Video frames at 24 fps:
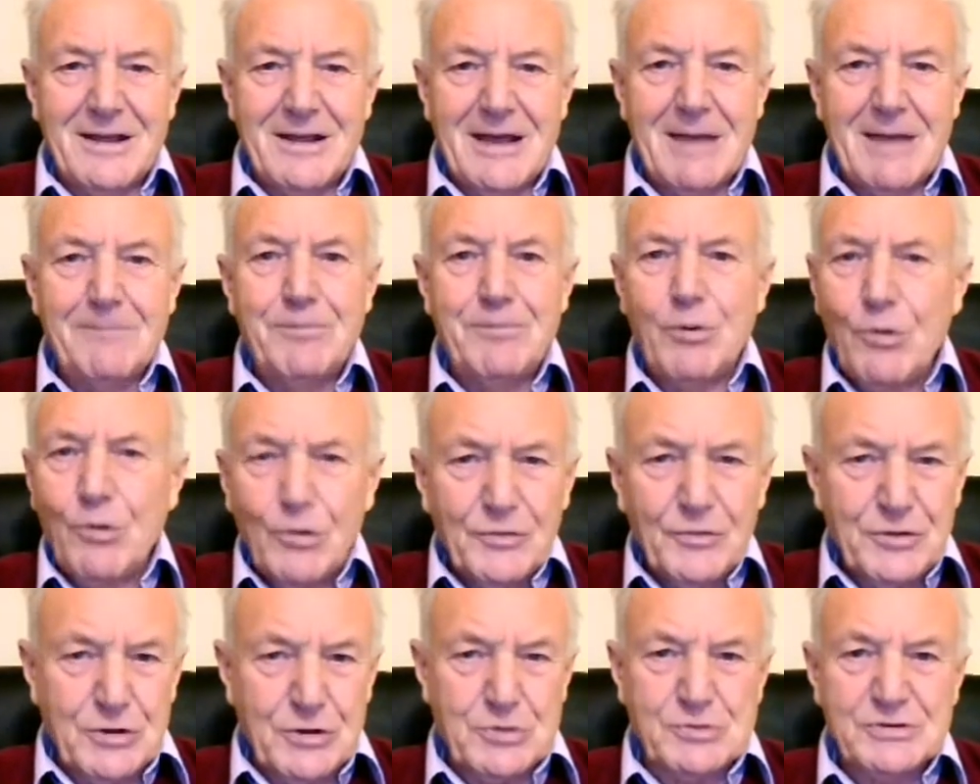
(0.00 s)
And
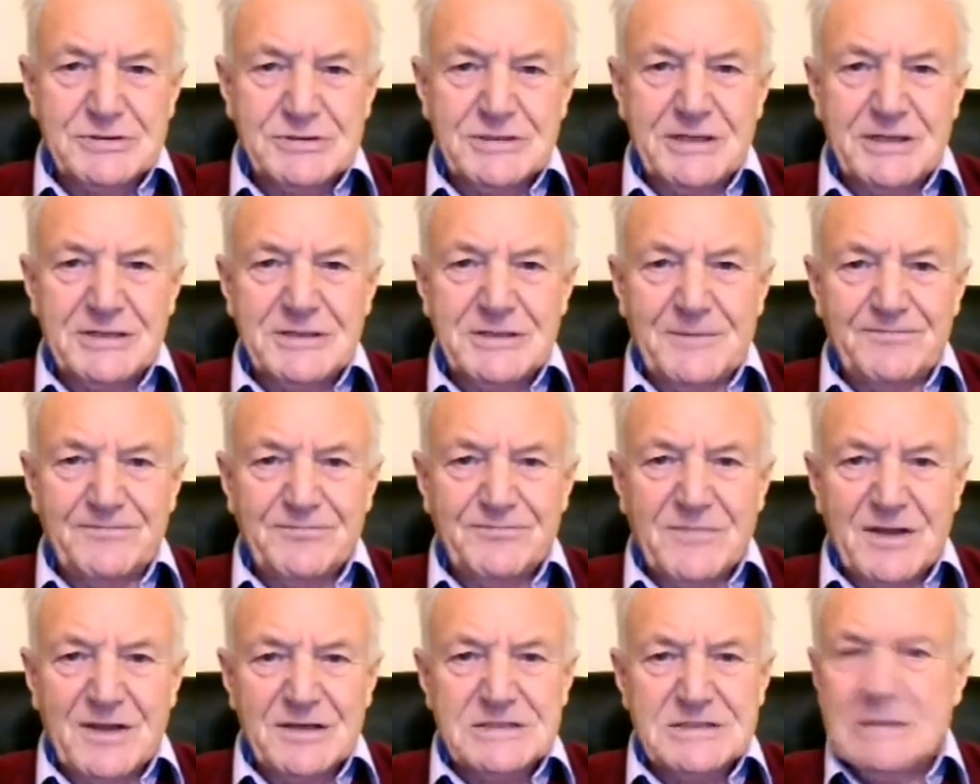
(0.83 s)
Paul knows that
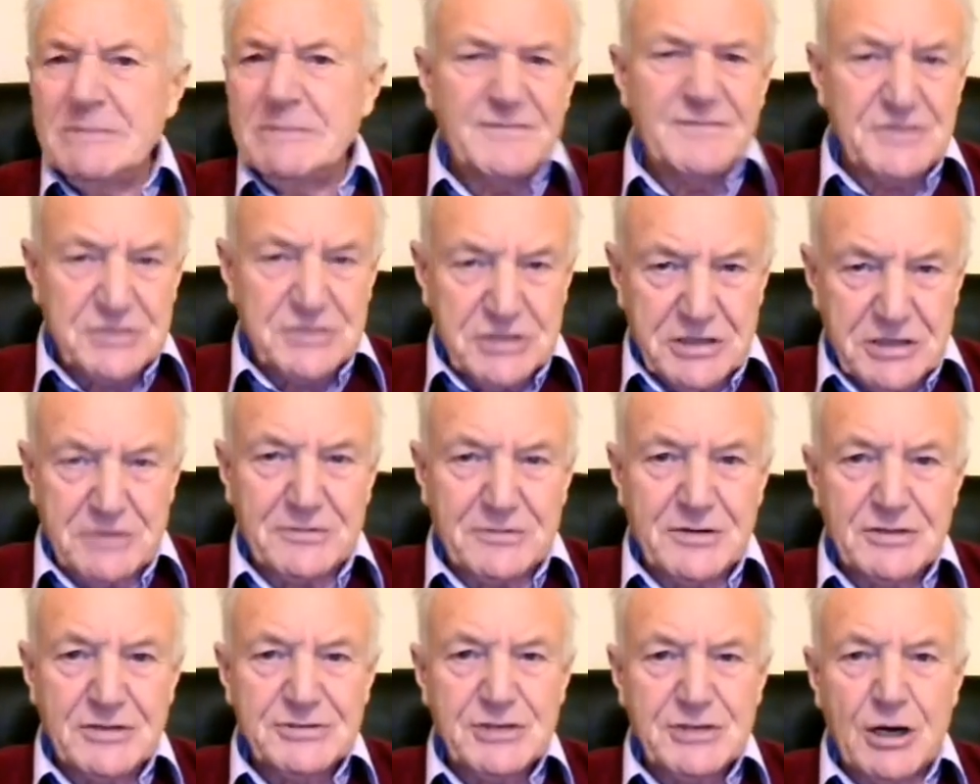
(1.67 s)
some of his
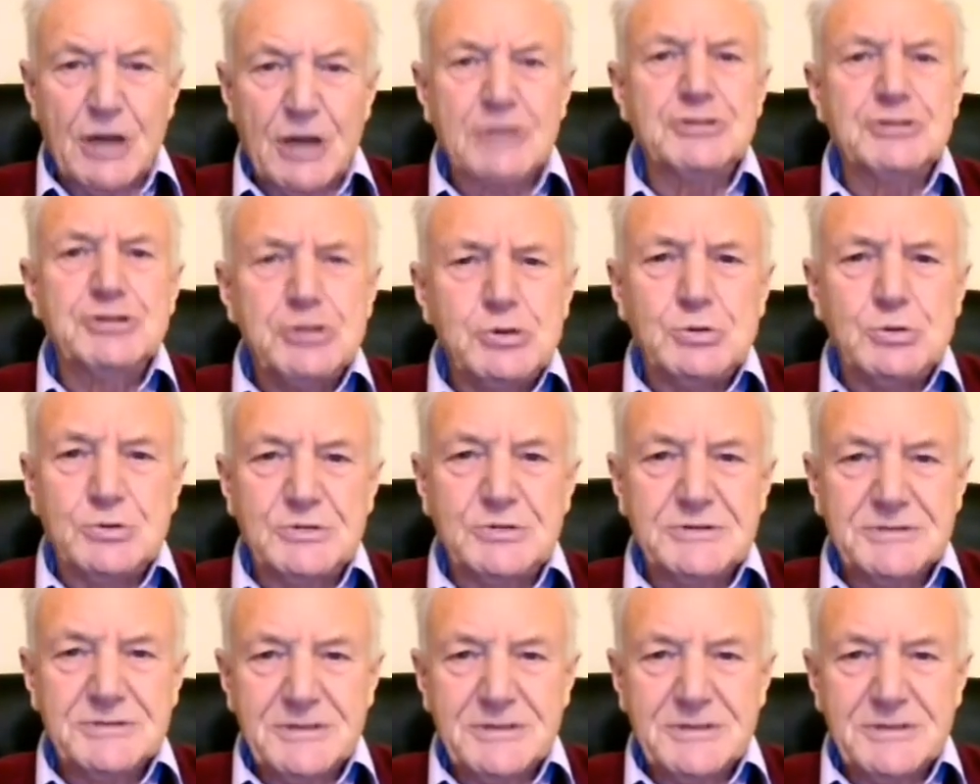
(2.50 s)
hearers are Jews.